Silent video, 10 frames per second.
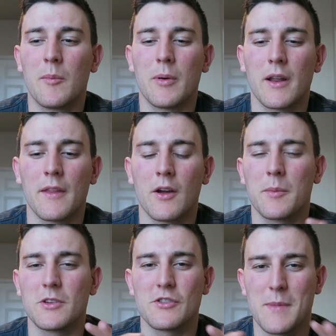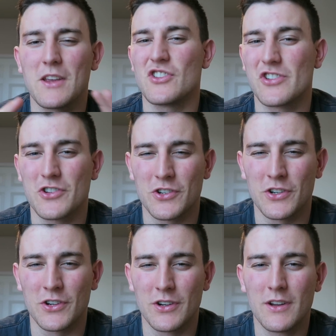but the Army is just making
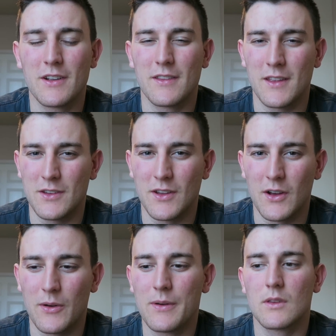sure that you know.